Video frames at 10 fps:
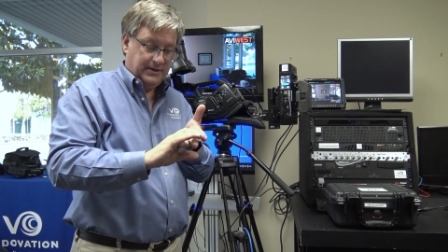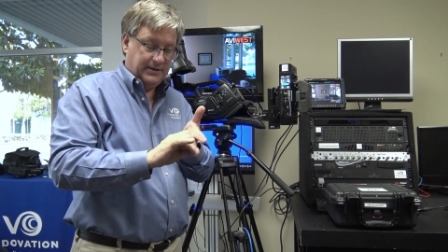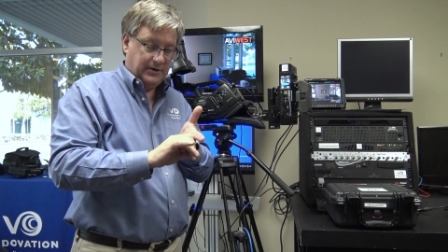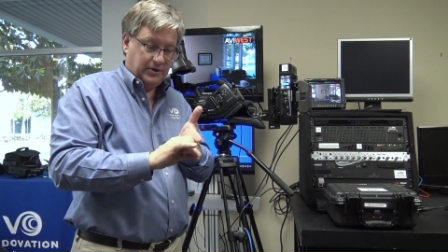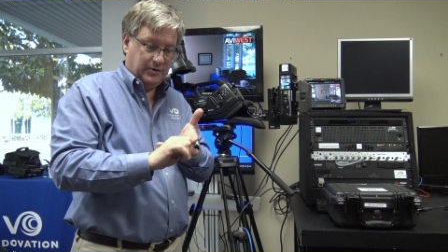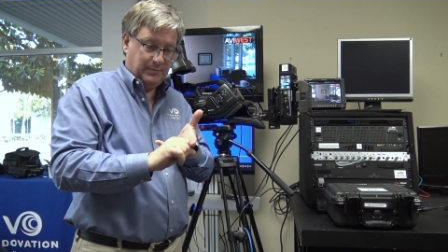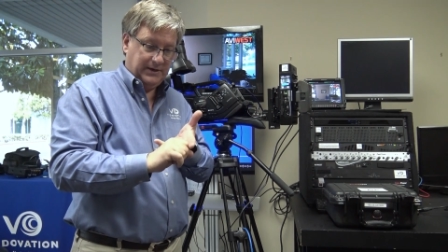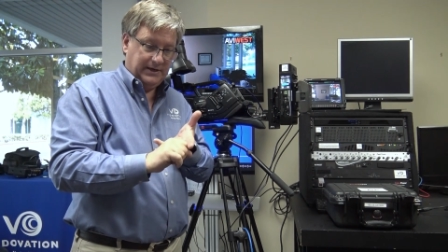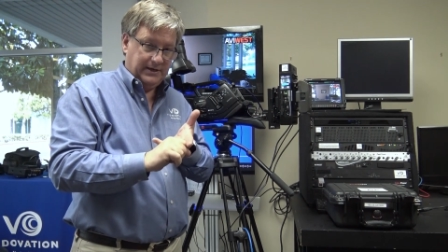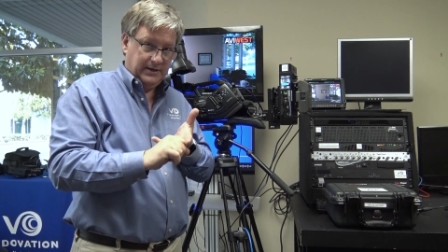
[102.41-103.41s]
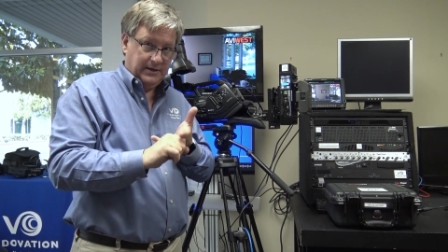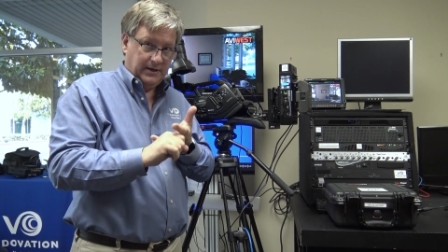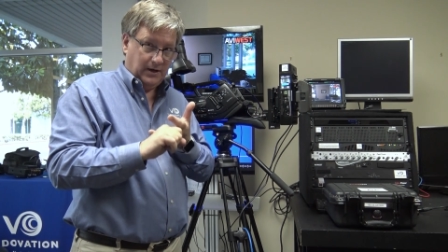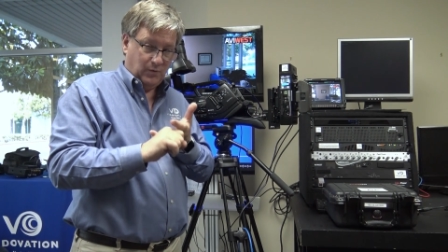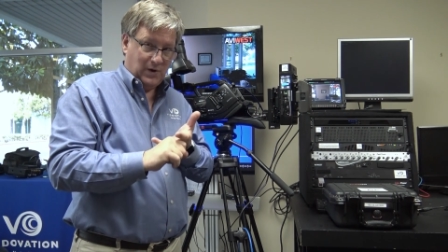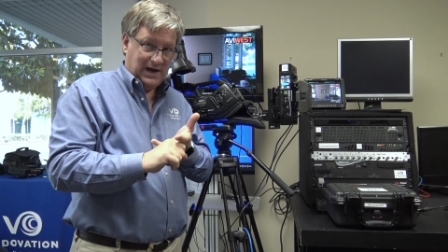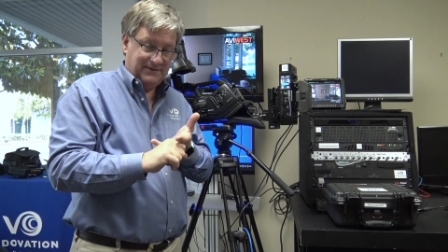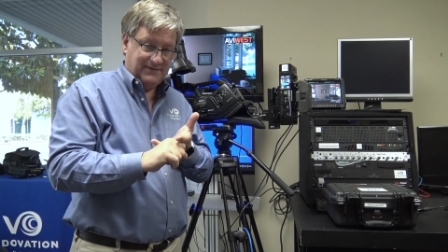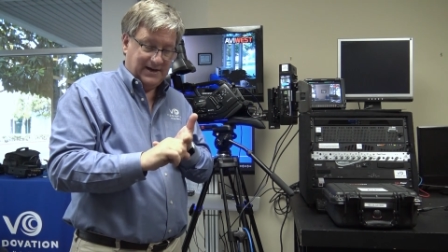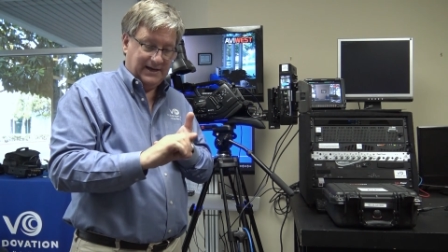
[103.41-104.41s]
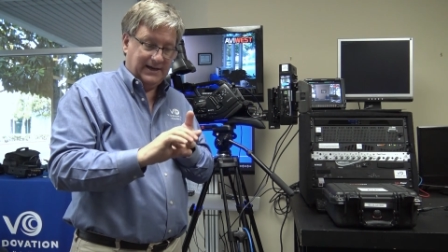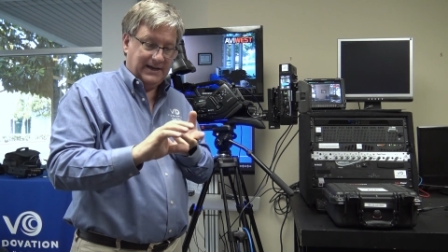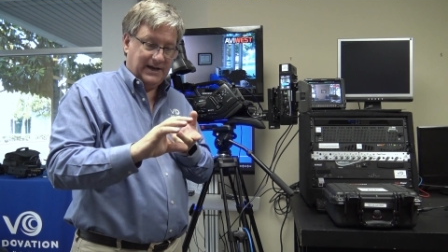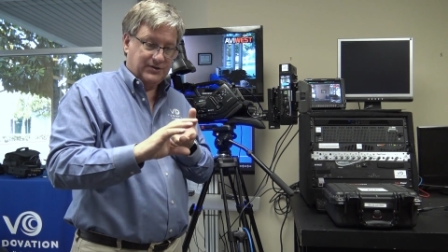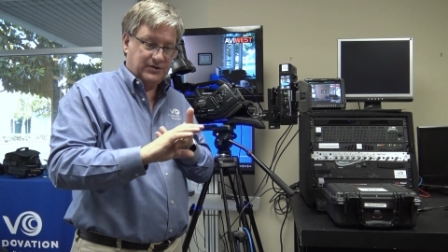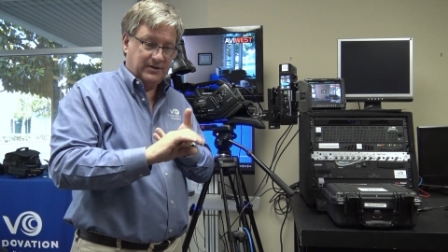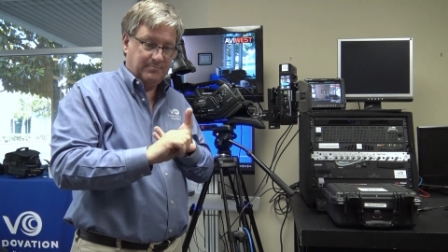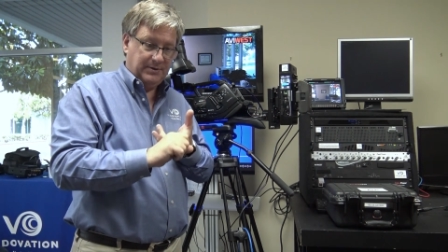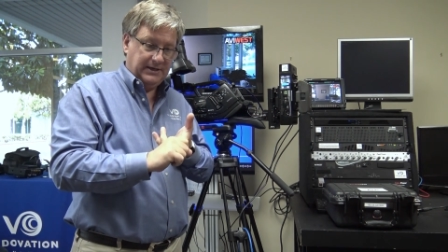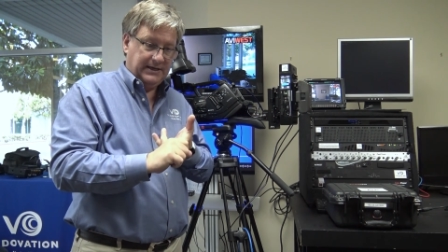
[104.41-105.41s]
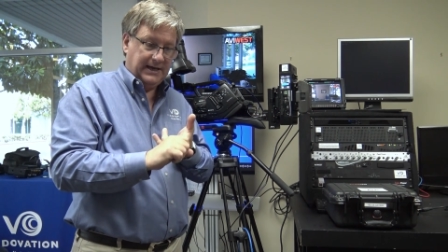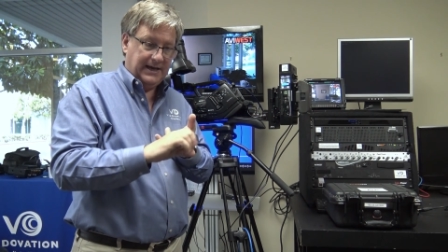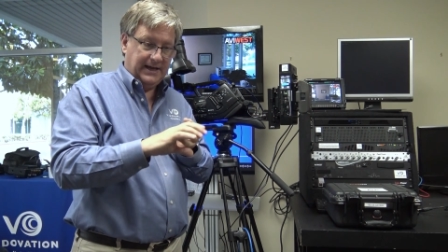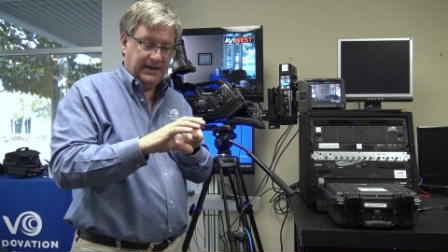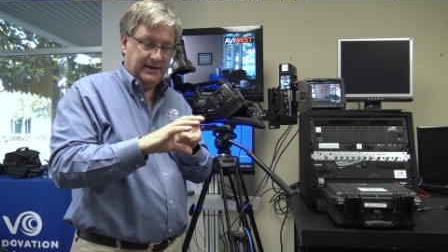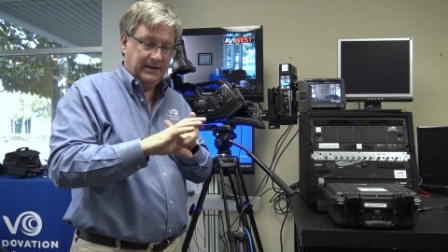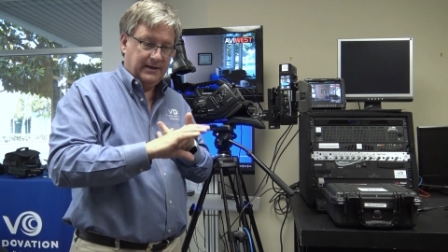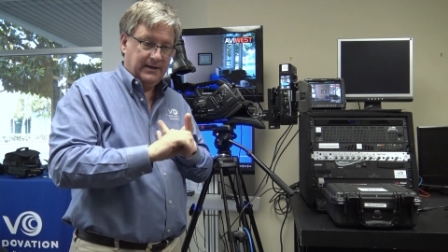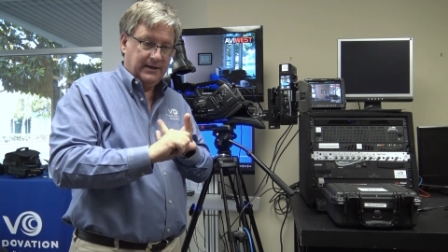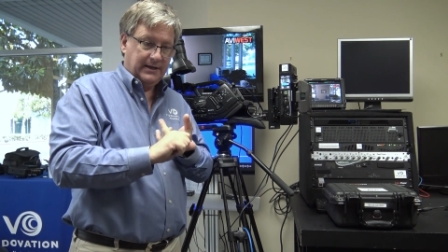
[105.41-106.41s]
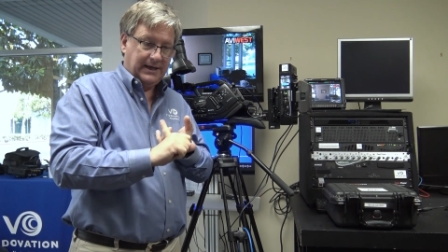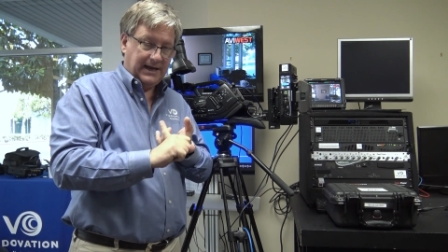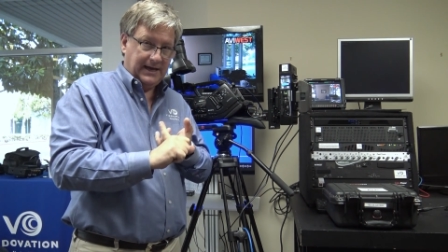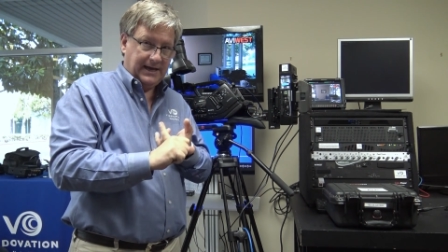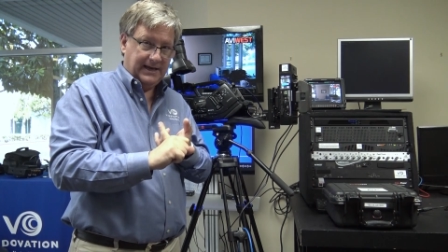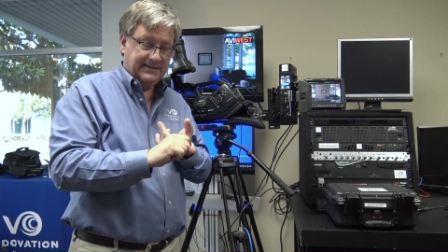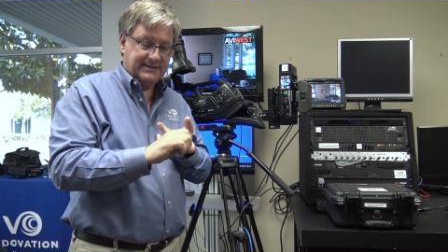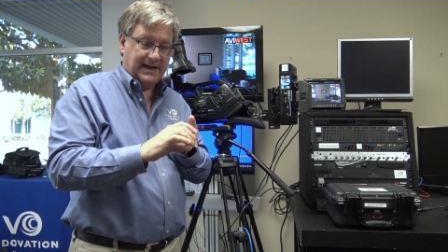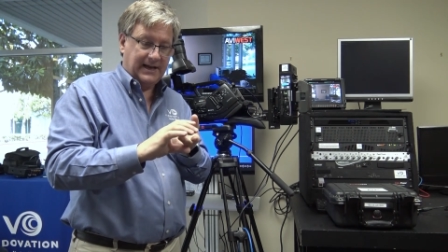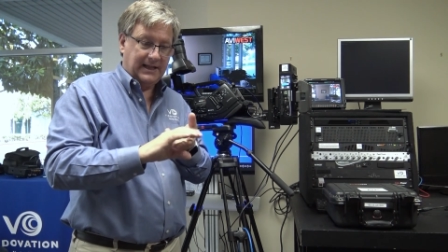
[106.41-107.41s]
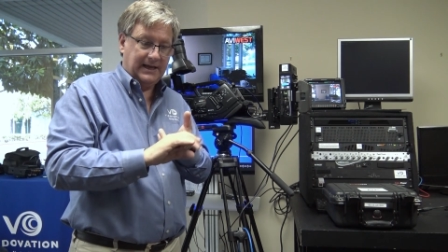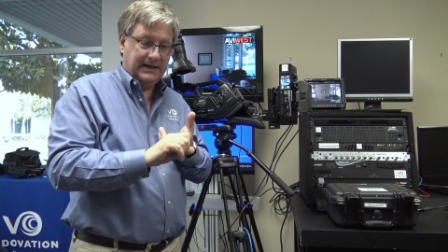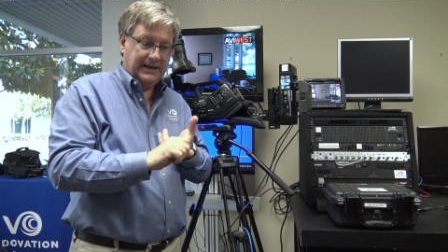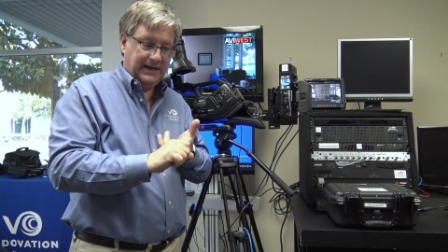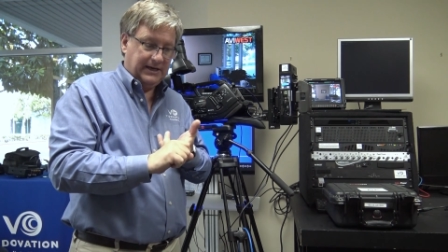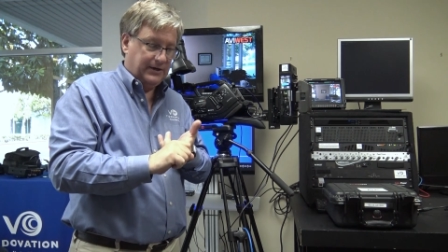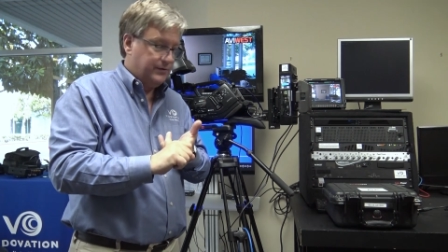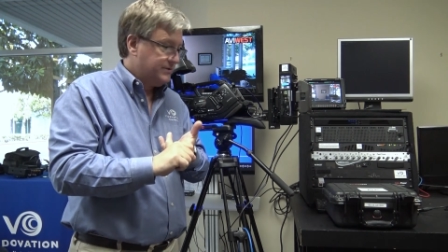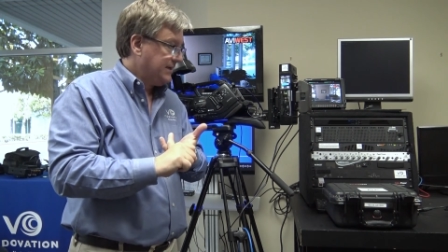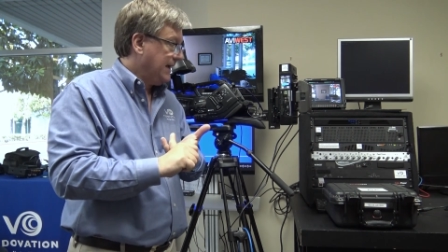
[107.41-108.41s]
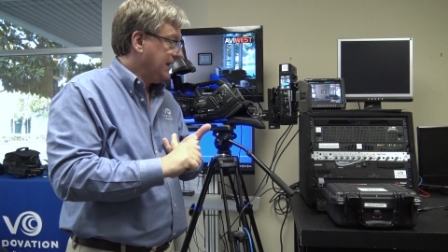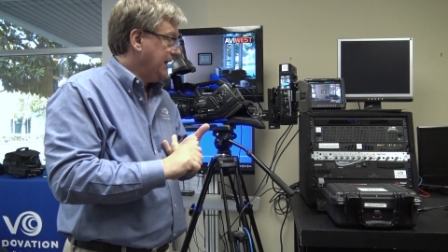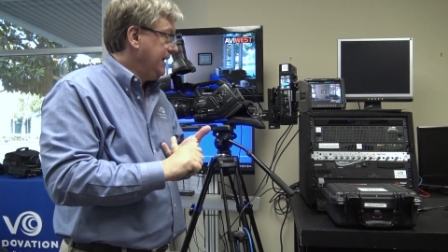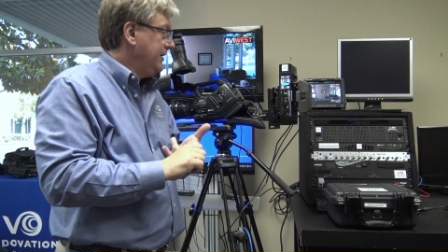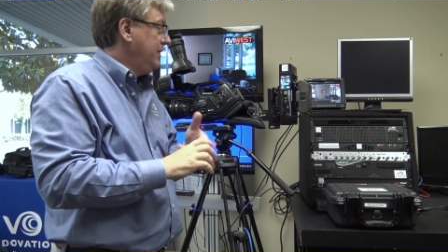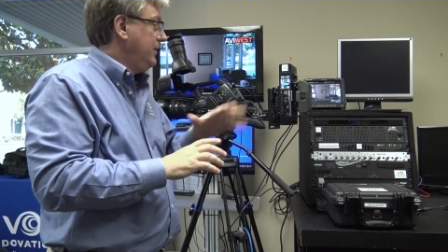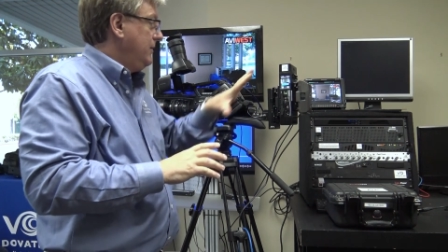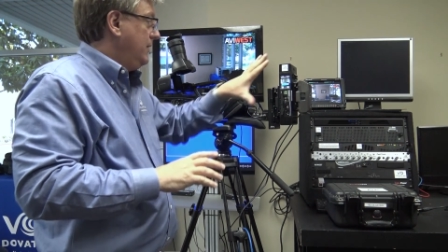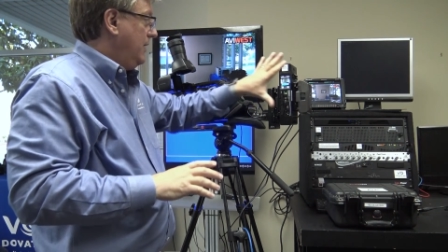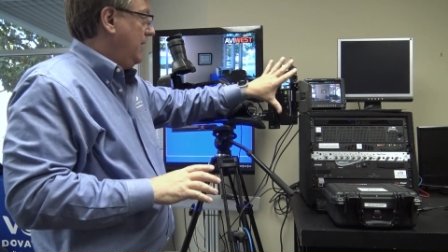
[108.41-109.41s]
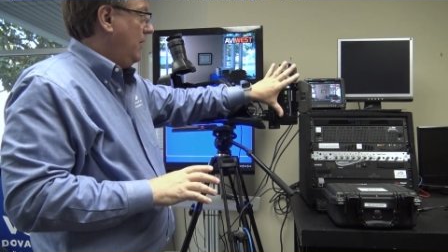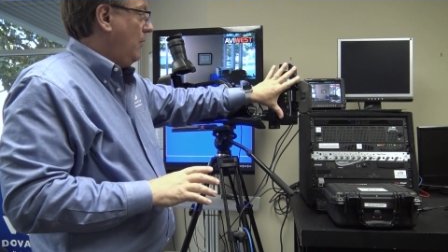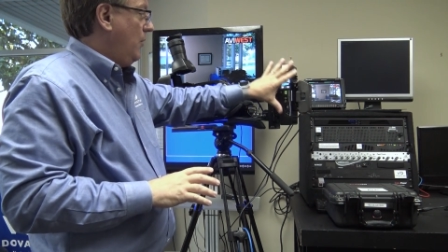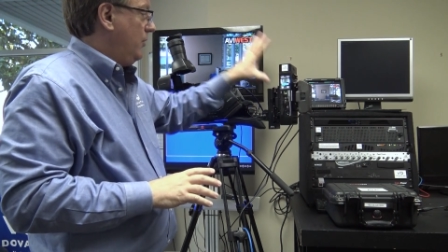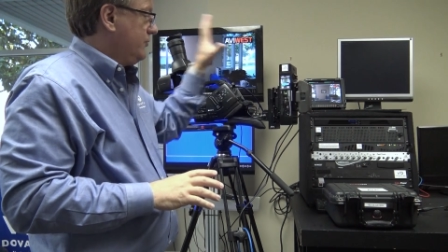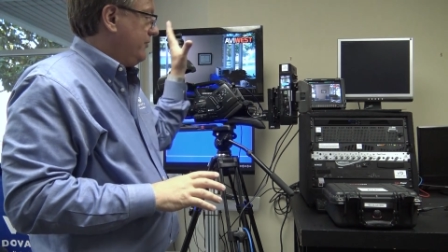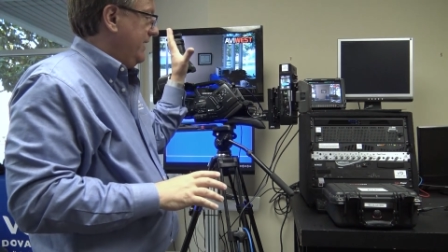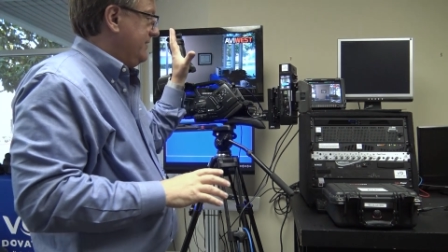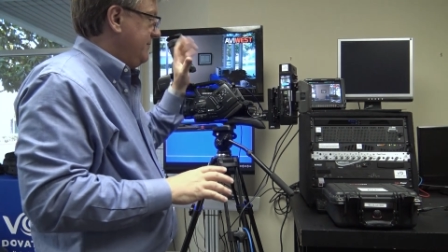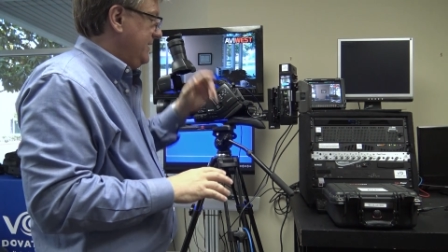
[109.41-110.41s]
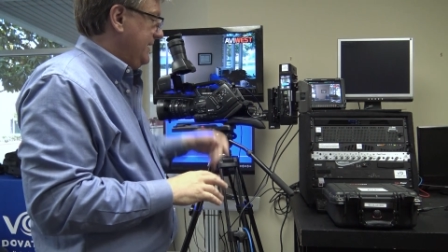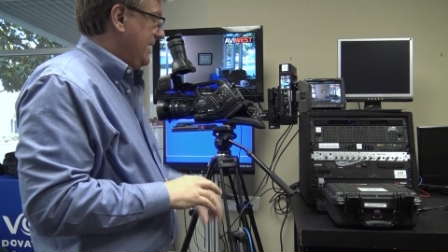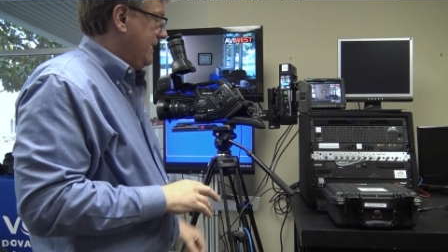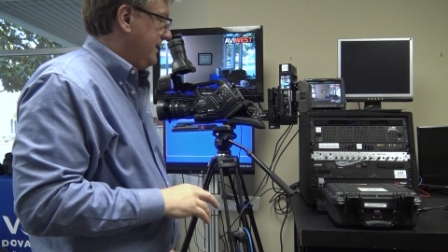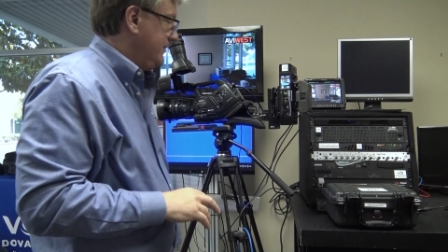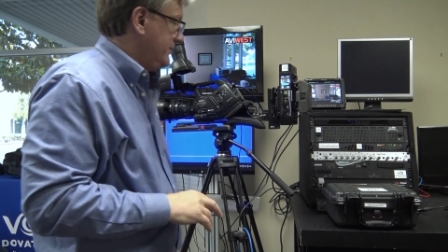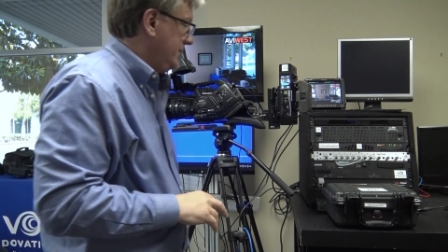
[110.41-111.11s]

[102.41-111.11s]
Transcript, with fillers: There could be a Wi-Fi connection, BGAN, KA satellite, KU satellite, uh, all transmitting out of this